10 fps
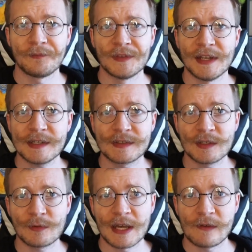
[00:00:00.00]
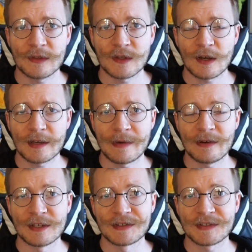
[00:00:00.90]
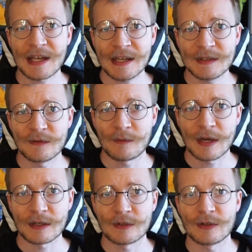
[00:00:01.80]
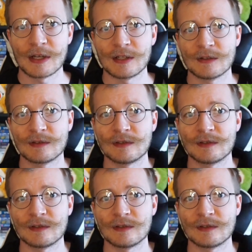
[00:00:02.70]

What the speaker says: The next thing we have to talk about is size of Bakugans.